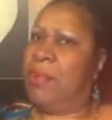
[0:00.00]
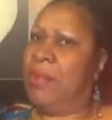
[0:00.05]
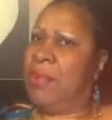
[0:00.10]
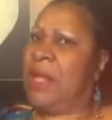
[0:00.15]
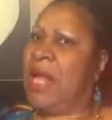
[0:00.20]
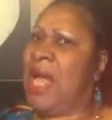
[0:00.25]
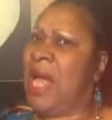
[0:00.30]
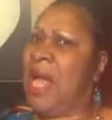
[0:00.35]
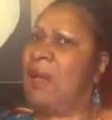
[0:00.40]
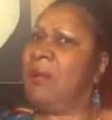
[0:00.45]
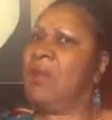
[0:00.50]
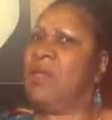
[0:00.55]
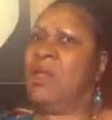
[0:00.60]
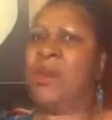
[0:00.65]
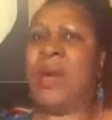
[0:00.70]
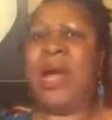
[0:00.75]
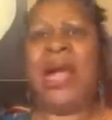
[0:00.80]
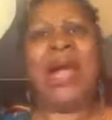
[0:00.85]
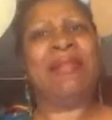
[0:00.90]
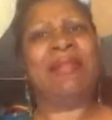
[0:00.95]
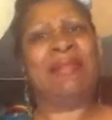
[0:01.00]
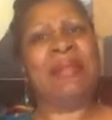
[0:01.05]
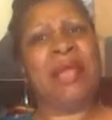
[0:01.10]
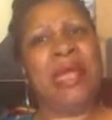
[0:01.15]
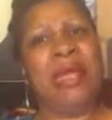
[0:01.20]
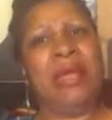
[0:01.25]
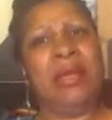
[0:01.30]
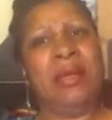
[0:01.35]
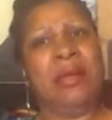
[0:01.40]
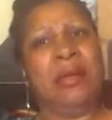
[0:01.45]
but how do I
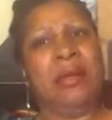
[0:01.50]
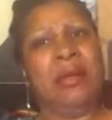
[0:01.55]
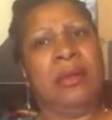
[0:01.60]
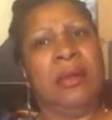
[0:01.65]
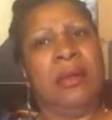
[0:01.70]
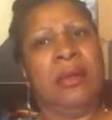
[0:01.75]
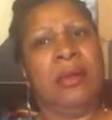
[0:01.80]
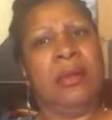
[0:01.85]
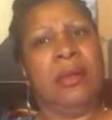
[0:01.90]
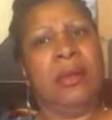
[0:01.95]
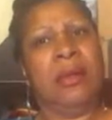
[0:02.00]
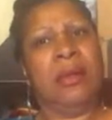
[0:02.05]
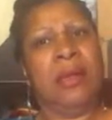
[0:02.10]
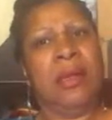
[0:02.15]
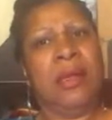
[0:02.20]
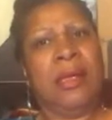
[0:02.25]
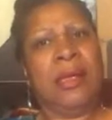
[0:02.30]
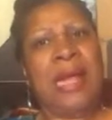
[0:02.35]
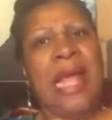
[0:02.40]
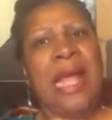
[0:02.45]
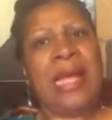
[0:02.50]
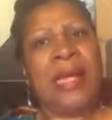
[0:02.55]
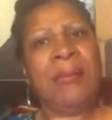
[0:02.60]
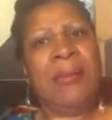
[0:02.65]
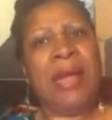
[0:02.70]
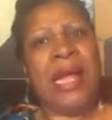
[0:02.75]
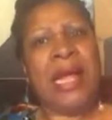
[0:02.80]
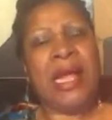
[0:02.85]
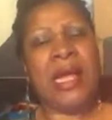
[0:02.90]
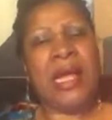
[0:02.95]
think like a
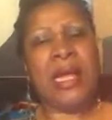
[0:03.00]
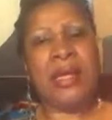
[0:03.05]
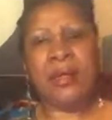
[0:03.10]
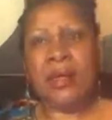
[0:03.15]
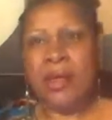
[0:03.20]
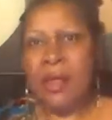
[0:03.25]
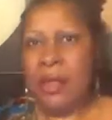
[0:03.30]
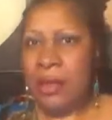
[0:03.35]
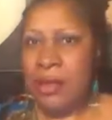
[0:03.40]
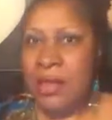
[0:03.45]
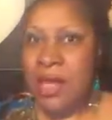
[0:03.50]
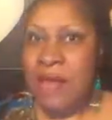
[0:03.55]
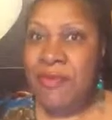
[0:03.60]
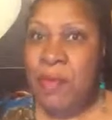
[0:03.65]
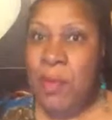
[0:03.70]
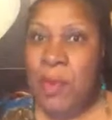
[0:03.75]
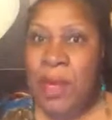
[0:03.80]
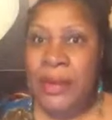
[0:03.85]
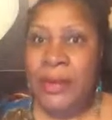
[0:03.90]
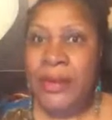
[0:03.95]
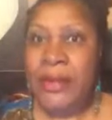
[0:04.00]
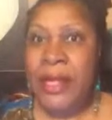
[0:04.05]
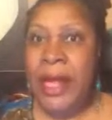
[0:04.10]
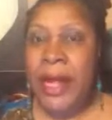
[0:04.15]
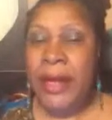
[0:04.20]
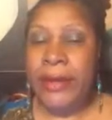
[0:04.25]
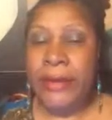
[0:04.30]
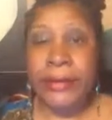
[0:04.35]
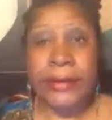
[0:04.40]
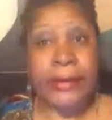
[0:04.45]
man? You ever wondered
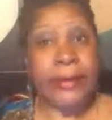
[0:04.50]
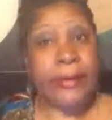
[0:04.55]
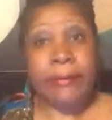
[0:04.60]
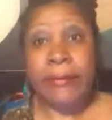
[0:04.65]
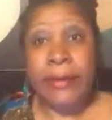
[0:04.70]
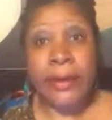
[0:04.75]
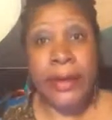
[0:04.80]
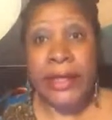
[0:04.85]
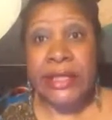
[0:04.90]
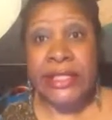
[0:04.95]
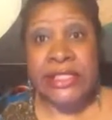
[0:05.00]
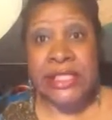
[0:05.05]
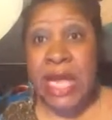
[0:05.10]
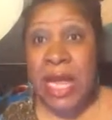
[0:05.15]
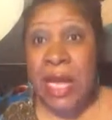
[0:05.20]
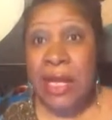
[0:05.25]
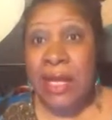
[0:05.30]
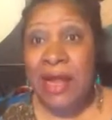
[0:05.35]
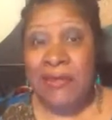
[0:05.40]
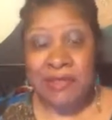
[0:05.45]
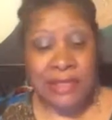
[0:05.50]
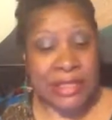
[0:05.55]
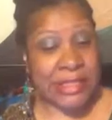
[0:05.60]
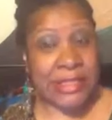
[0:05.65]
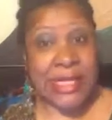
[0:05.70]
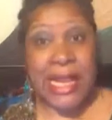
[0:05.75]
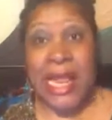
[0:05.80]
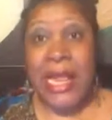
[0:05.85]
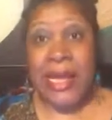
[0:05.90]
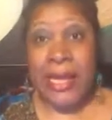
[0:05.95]
that? Well, honey child, after
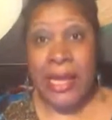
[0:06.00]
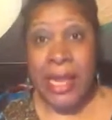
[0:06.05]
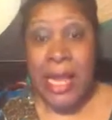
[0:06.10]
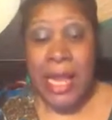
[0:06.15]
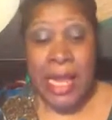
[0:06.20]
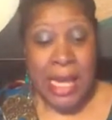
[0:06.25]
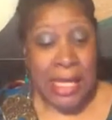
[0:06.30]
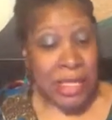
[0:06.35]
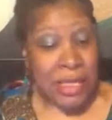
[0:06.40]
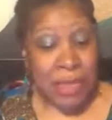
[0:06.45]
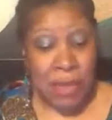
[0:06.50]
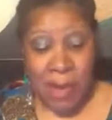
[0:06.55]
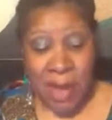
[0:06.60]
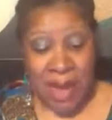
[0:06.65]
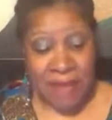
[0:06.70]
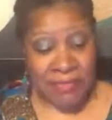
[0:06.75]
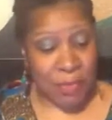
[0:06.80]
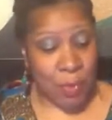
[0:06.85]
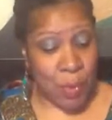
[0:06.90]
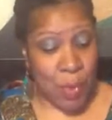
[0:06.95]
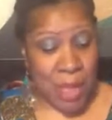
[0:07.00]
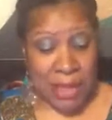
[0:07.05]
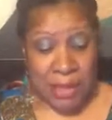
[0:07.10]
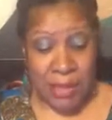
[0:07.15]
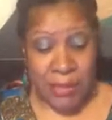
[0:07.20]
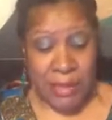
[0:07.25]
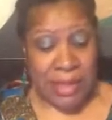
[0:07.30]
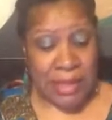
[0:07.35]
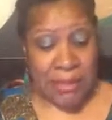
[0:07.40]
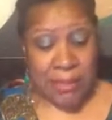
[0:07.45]
today, you don't have to
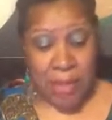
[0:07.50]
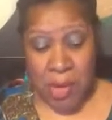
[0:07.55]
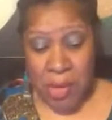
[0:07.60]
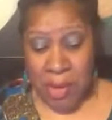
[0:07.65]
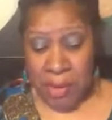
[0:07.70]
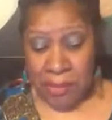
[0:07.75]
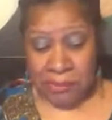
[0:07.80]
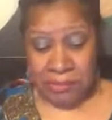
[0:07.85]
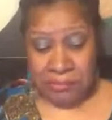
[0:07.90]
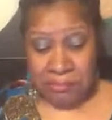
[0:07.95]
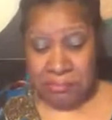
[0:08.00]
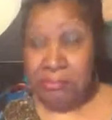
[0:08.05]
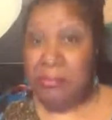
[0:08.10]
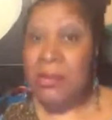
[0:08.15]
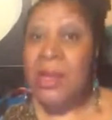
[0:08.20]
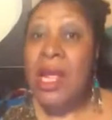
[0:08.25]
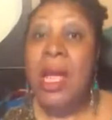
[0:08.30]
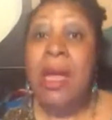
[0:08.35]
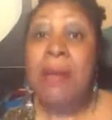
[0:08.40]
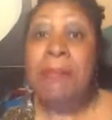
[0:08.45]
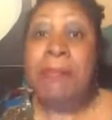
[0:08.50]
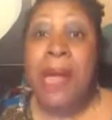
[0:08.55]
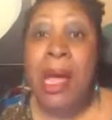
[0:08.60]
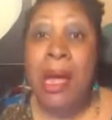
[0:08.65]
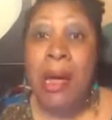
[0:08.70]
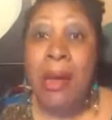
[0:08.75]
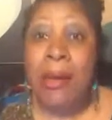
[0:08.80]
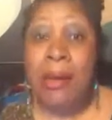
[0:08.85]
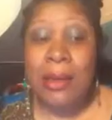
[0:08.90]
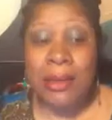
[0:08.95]
wonder anymore.
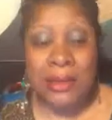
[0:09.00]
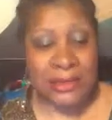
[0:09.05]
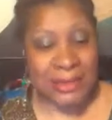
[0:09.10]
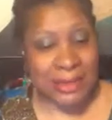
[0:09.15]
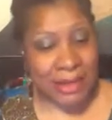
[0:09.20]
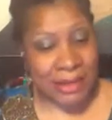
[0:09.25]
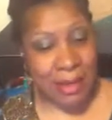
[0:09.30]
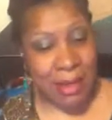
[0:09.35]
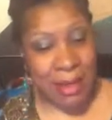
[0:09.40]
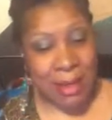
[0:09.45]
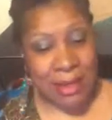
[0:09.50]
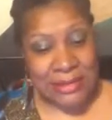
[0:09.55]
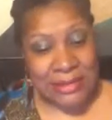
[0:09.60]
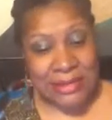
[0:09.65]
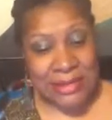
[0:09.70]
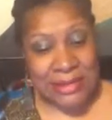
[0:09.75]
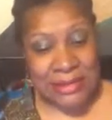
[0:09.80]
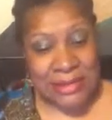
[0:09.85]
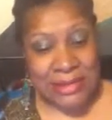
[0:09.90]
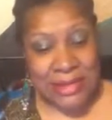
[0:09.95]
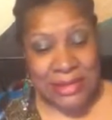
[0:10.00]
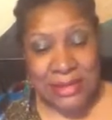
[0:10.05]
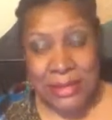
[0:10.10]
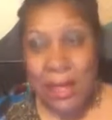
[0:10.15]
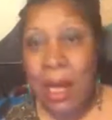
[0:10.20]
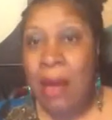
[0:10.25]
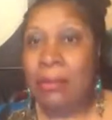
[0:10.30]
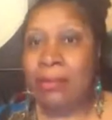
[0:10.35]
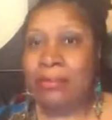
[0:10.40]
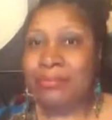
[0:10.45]
Pause the clock, sisters.
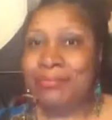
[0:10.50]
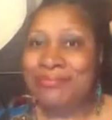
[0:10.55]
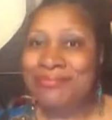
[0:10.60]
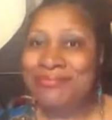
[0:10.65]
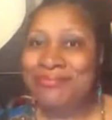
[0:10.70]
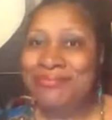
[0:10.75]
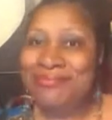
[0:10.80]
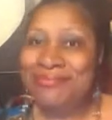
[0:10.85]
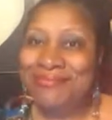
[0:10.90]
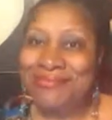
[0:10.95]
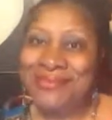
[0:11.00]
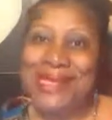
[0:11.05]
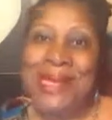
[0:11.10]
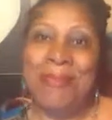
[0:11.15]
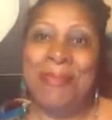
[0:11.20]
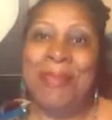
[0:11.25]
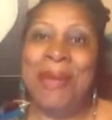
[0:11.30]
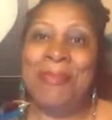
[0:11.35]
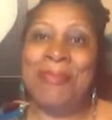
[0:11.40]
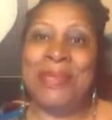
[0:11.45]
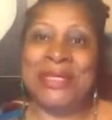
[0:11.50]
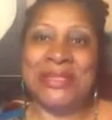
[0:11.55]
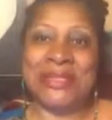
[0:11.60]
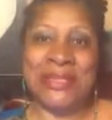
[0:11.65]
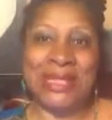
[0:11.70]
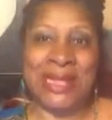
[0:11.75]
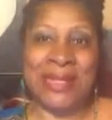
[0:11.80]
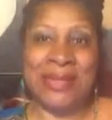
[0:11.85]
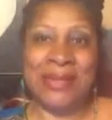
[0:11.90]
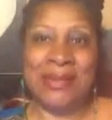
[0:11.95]
Oh, get my
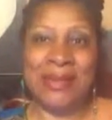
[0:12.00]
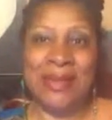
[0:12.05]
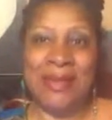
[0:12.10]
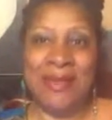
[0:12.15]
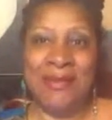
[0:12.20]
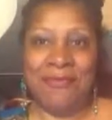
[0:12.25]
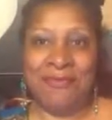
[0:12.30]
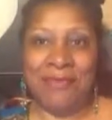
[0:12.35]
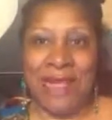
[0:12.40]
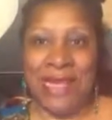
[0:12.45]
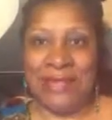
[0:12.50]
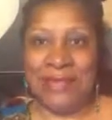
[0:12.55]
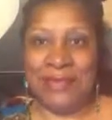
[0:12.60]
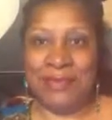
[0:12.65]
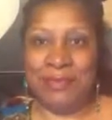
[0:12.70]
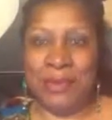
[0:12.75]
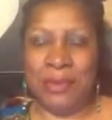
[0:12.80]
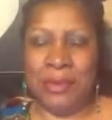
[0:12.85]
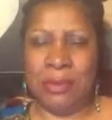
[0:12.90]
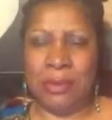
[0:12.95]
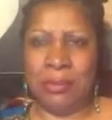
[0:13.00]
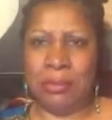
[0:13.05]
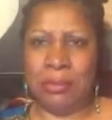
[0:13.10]
books at Facebook,